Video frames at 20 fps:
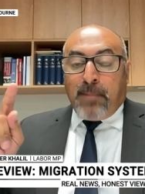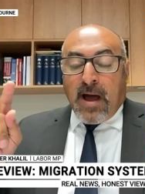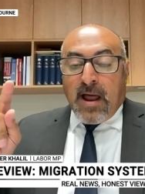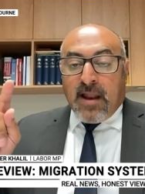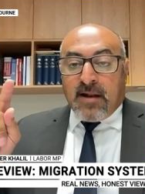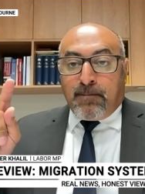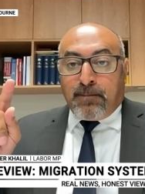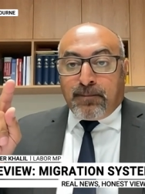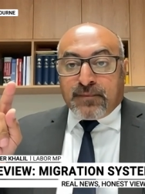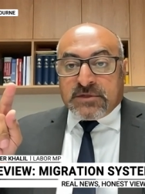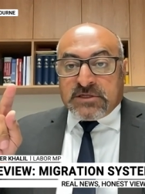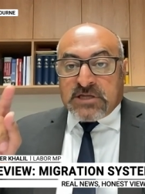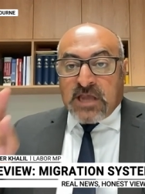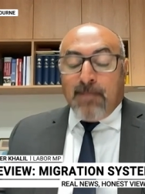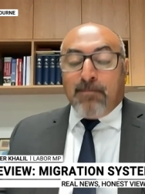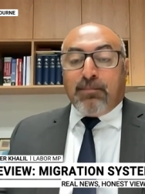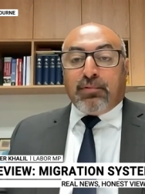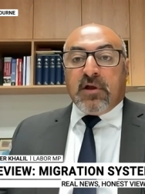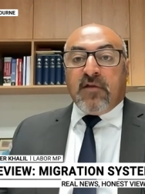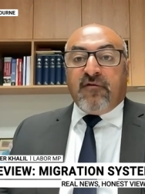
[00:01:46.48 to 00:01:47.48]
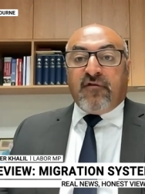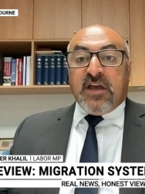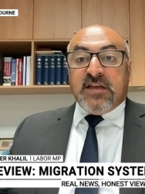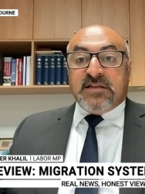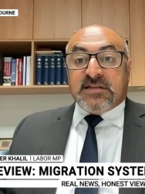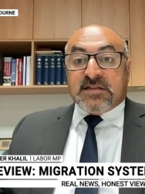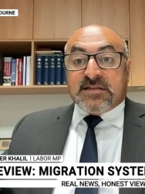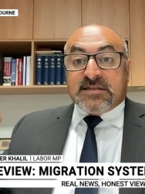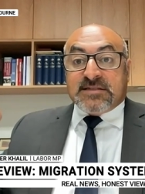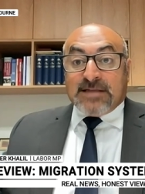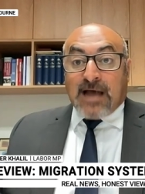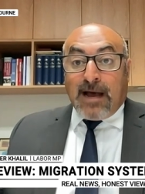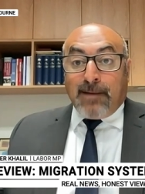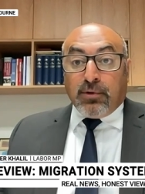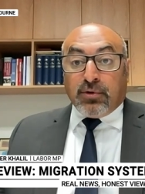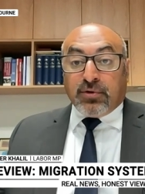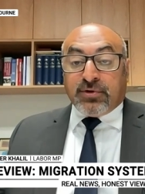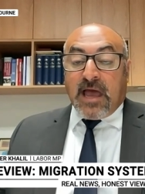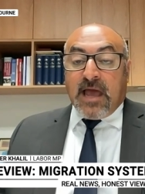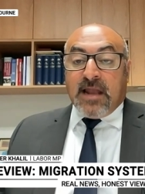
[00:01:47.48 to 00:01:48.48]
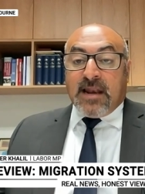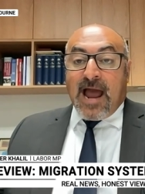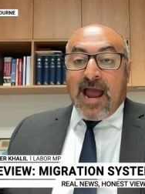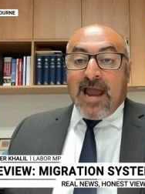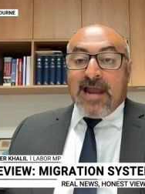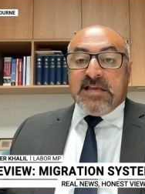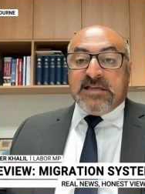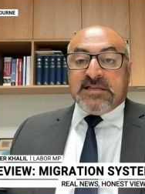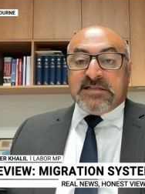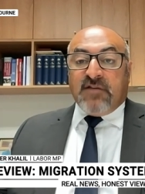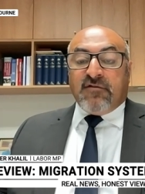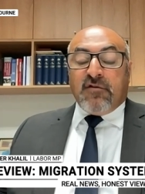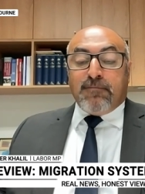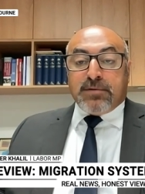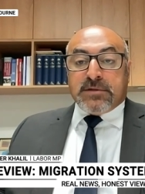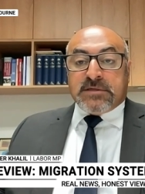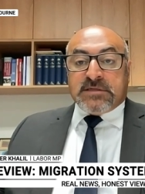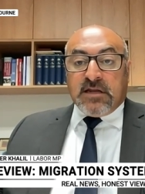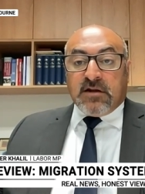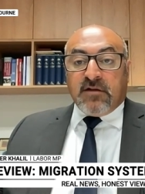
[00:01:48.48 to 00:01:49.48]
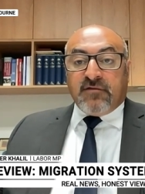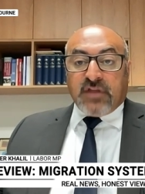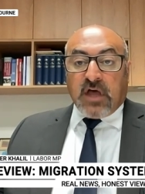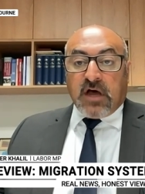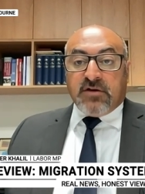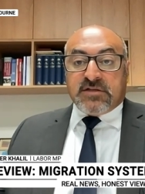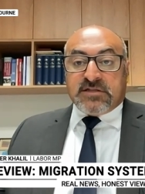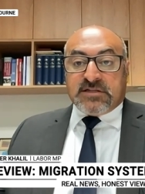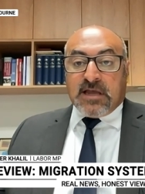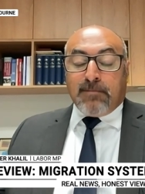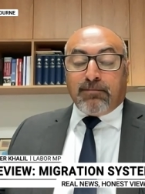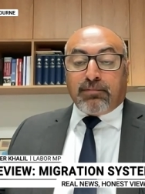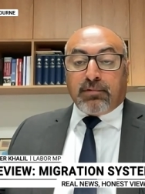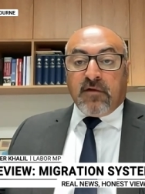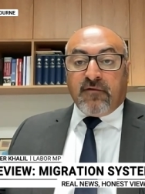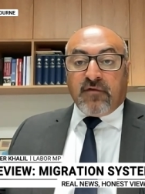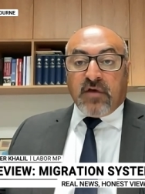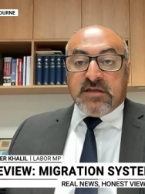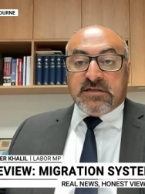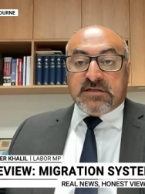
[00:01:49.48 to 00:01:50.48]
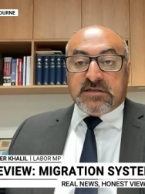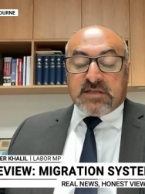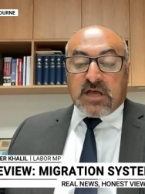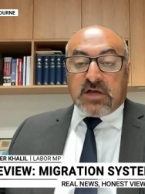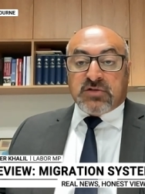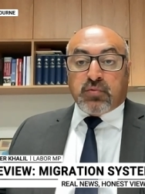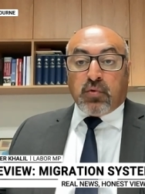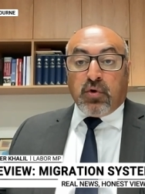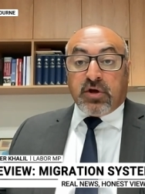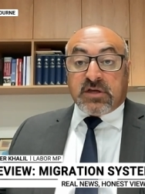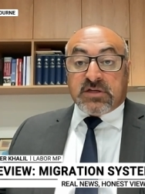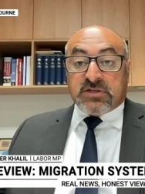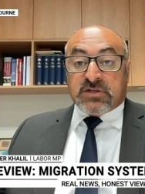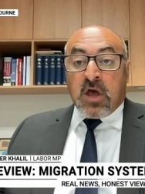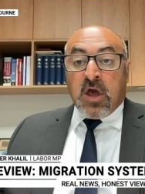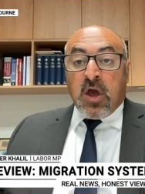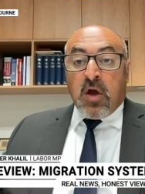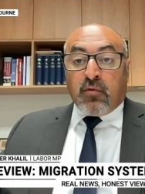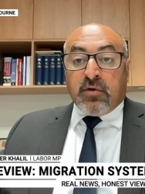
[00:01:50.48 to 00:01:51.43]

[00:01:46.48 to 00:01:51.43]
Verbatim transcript: but temporary visas doubled, and 87% of those temporary visas, those workers,